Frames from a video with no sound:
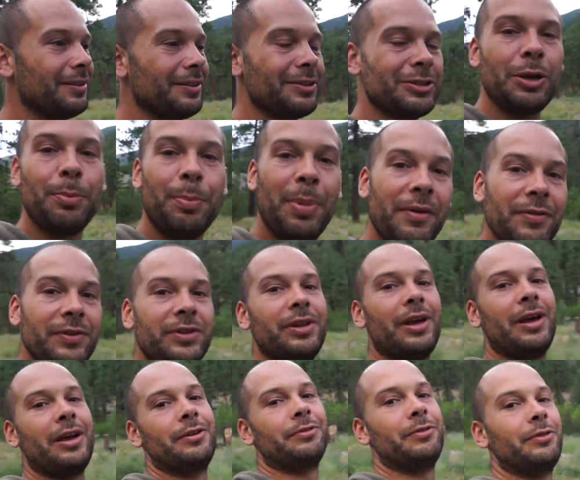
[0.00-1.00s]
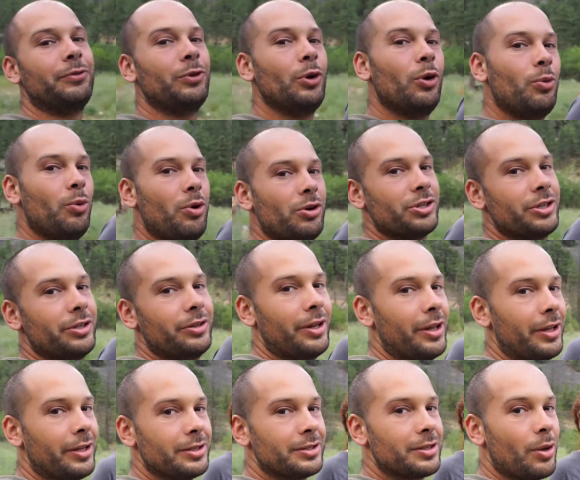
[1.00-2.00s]
So Bev and Dave, if you're watching
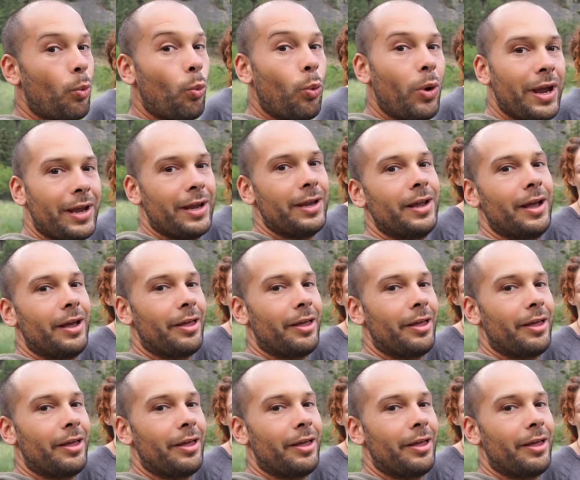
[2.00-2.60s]
this, we